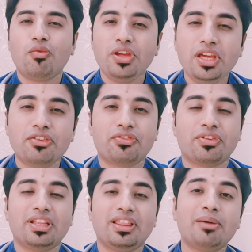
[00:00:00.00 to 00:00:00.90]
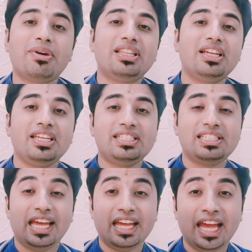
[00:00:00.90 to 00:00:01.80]
if the mother
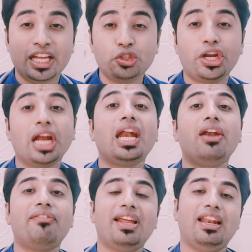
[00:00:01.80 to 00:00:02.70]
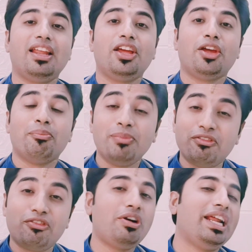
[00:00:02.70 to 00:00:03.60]
is educated well
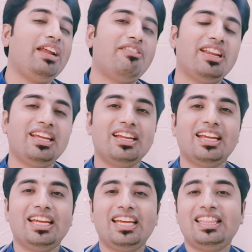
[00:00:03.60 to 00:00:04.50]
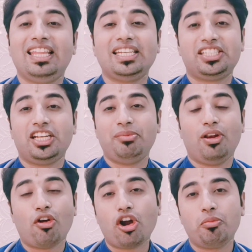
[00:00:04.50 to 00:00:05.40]
before delivering, then she'll be
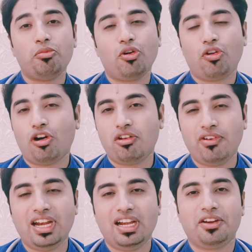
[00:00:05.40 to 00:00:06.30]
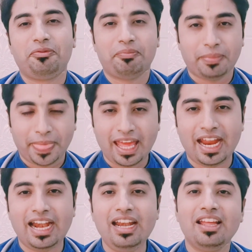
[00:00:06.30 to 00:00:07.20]
a lot more confident,
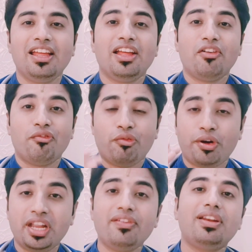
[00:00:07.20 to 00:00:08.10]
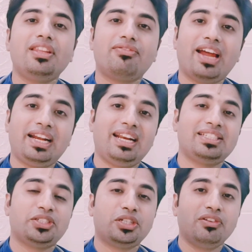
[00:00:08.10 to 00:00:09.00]
and whatever the factors
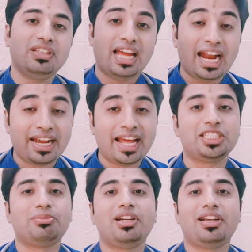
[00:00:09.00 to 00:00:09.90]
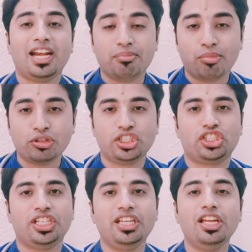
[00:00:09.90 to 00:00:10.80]
associated with attachment and
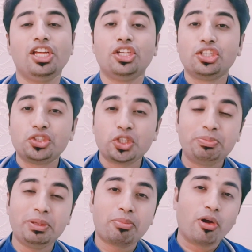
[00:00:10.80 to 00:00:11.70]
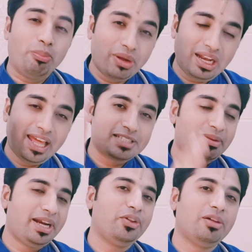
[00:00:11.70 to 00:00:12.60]
positioning should be properly
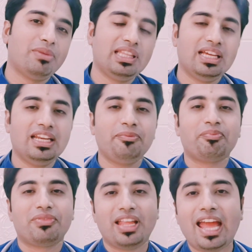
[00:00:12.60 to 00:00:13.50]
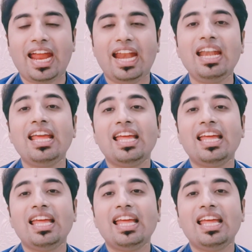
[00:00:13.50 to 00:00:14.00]
explained to the mother, and